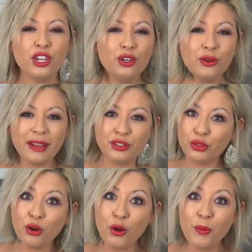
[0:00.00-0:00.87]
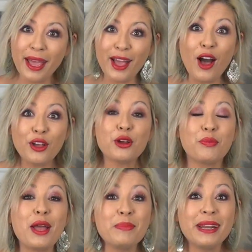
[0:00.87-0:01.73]
you don't have to throw away all
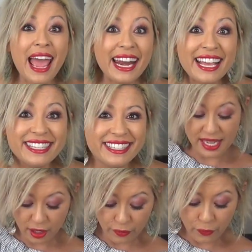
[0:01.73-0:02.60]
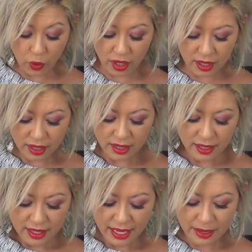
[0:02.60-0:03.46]
your brown bananas. Take a fork
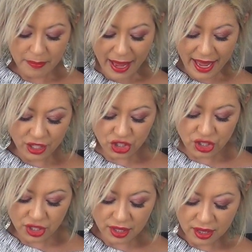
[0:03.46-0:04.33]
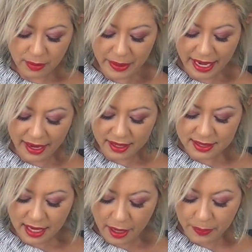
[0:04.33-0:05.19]
and mash the
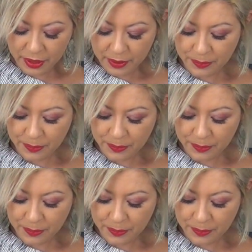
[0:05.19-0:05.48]
bananas up.